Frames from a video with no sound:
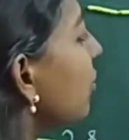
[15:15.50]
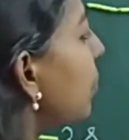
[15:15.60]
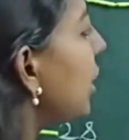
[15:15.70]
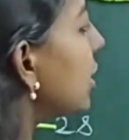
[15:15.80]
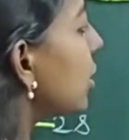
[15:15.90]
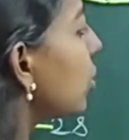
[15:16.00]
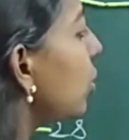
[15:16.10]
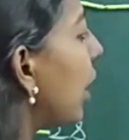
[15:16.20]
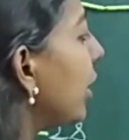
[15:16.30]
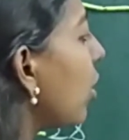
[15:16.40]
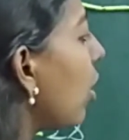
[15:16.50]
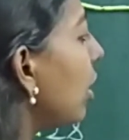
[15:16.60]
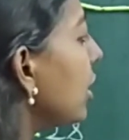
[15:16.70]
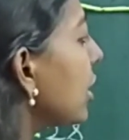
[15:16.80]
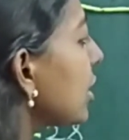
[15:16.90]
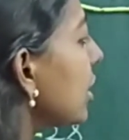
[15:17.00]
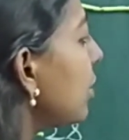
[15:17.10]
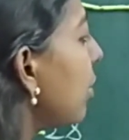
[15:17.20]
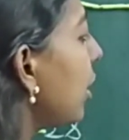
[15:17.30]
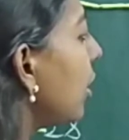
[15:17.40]
of PZ. So I call this as
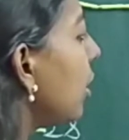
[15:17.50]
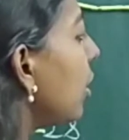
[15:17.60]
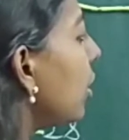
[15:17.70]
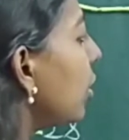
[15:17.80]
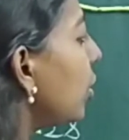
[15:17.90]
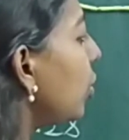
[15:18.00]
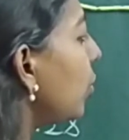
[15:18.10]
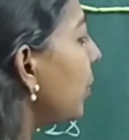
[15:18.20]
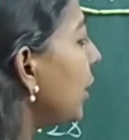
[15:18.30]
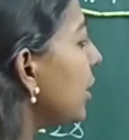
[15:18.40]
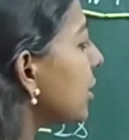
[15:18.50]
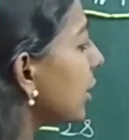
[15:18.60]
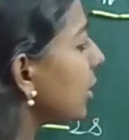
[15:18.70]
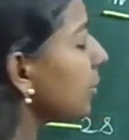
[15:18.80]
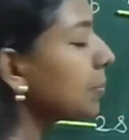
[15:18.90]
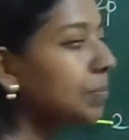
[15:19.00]
sigma 2PZ.